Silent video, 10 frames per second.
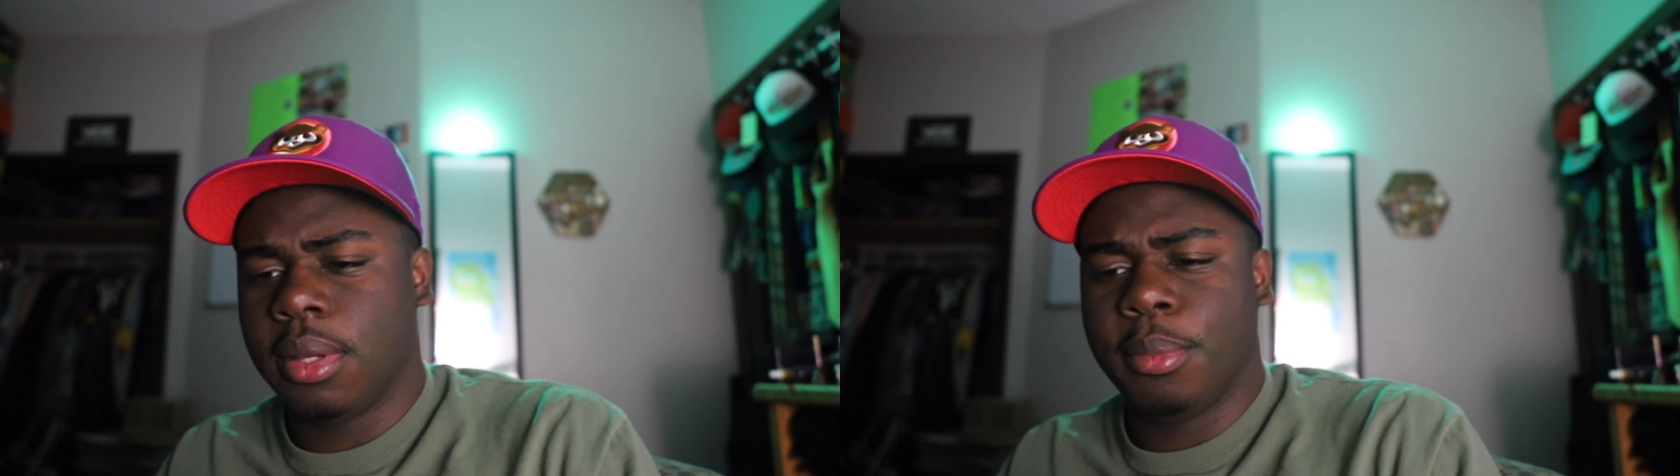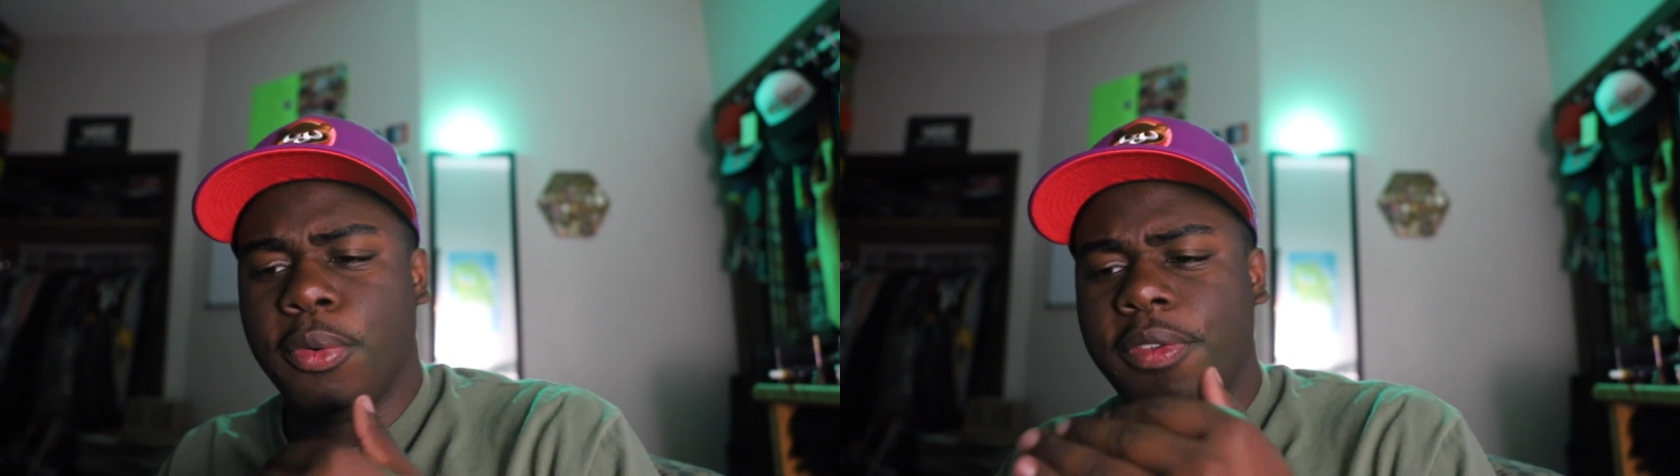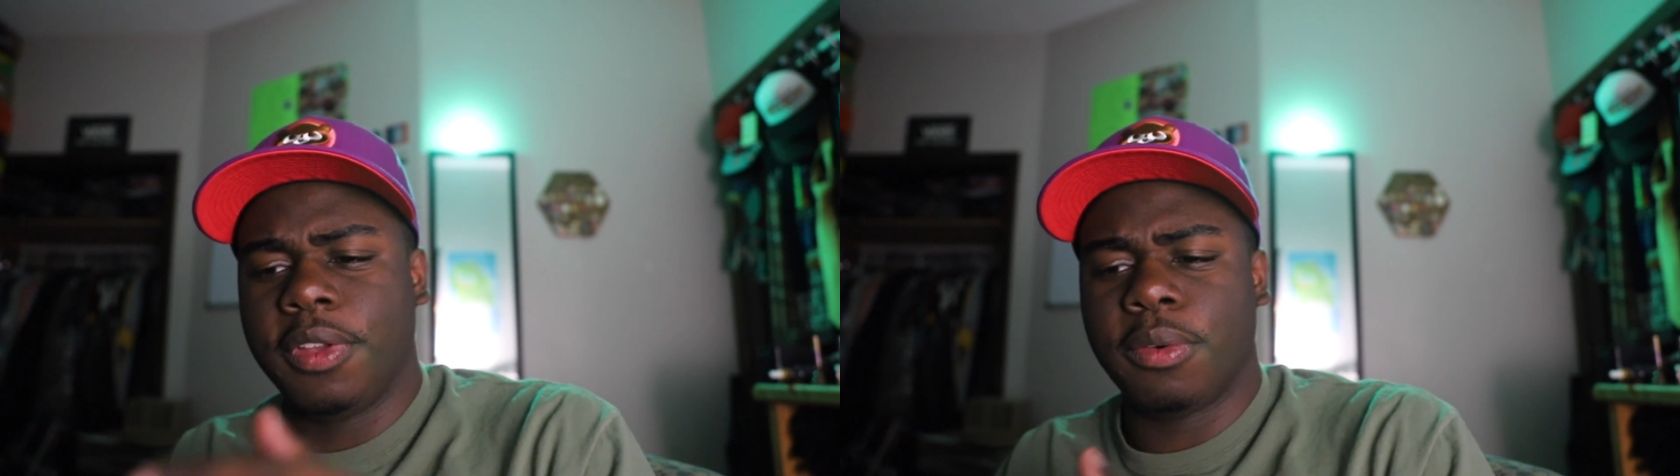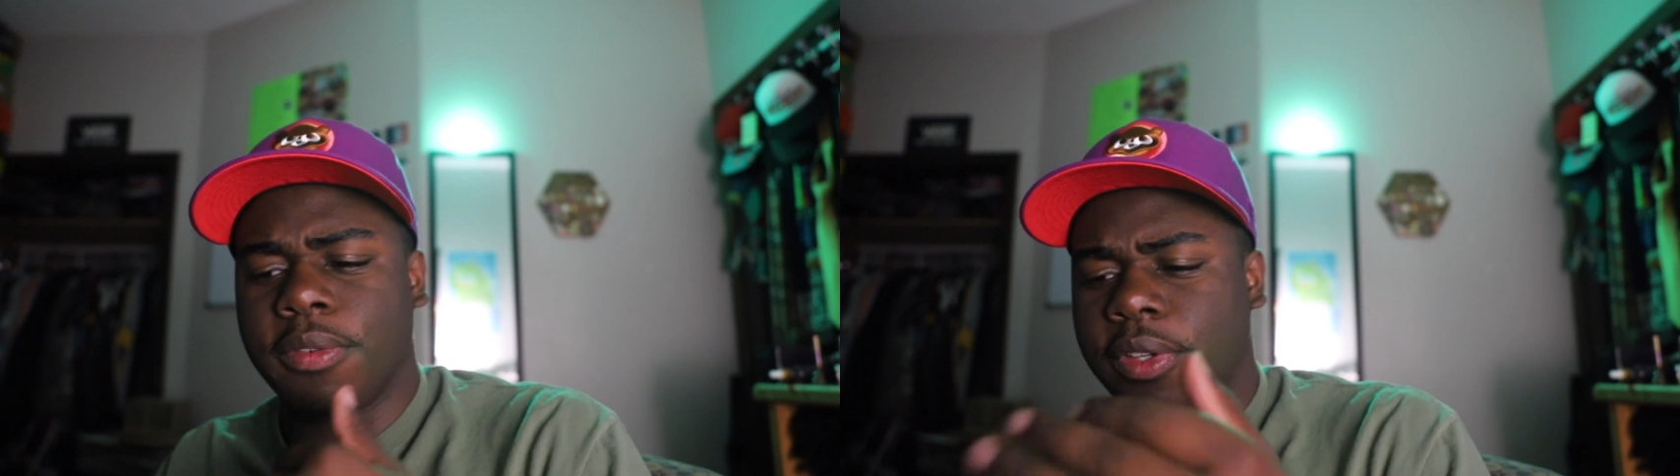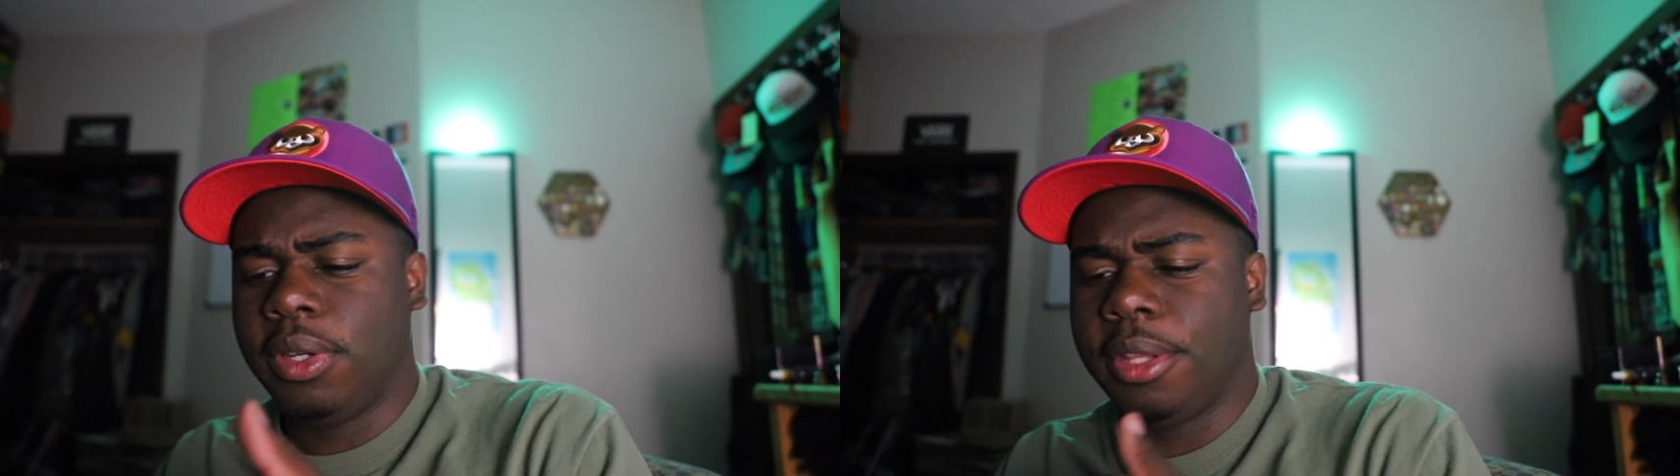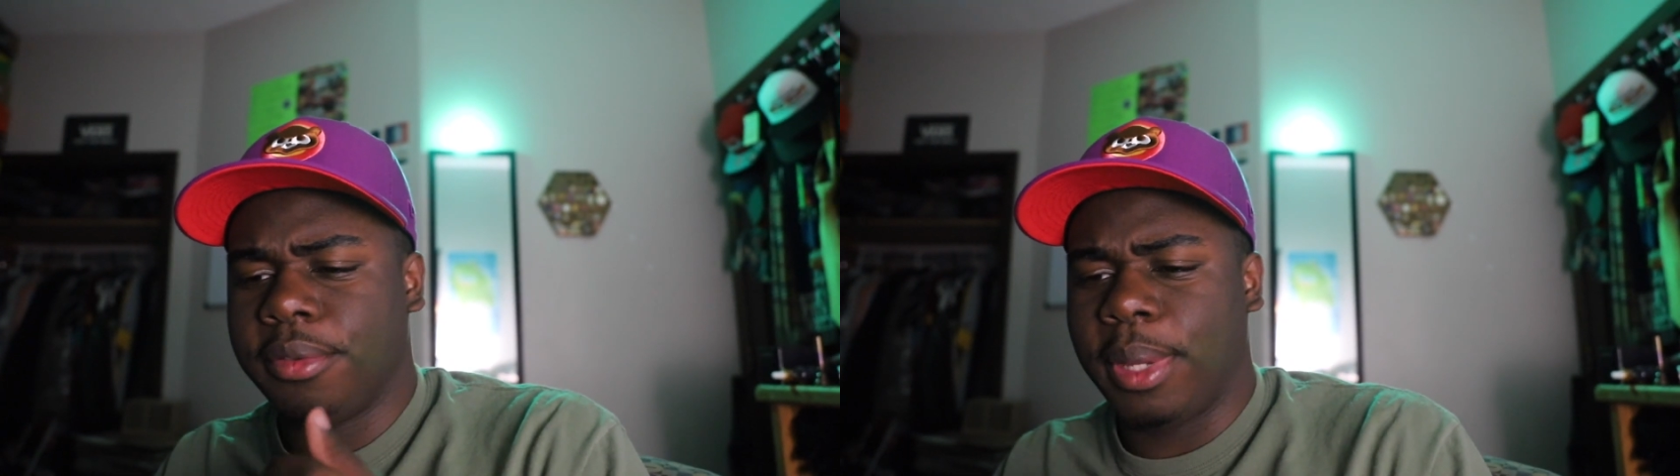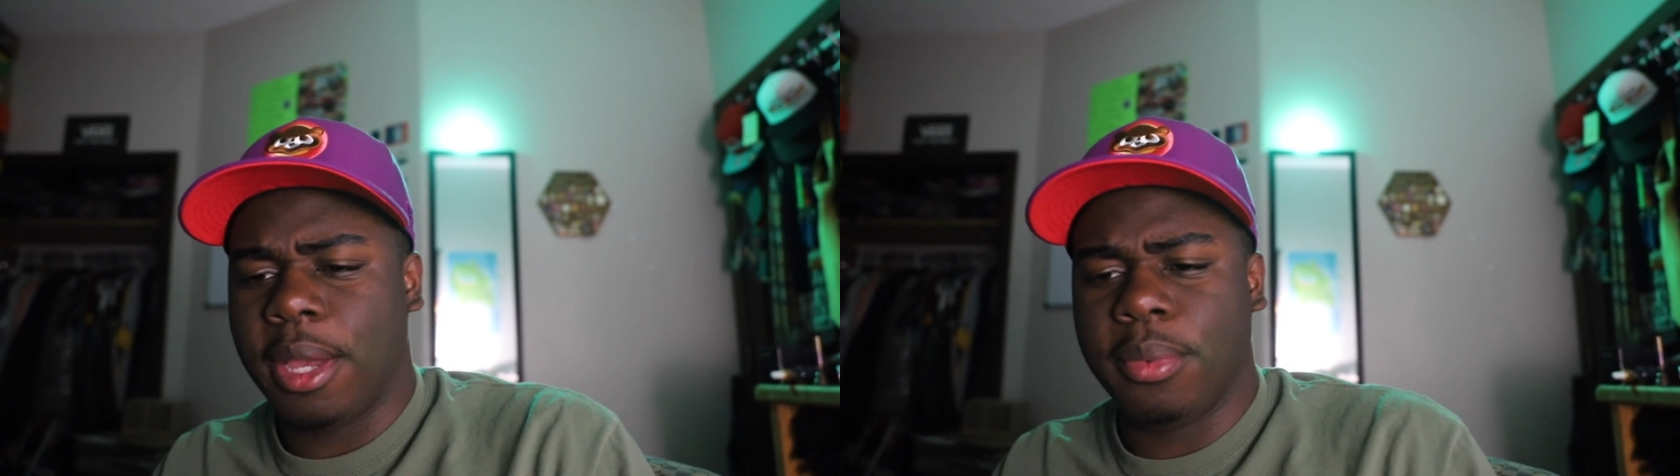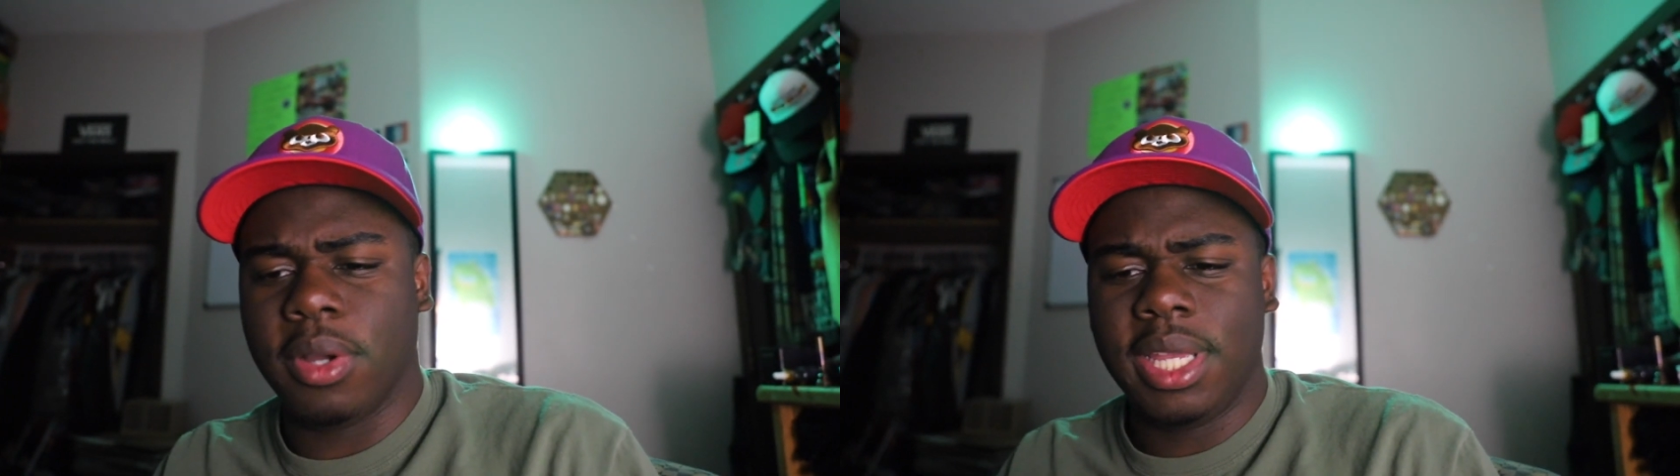But we finna review this bad boy.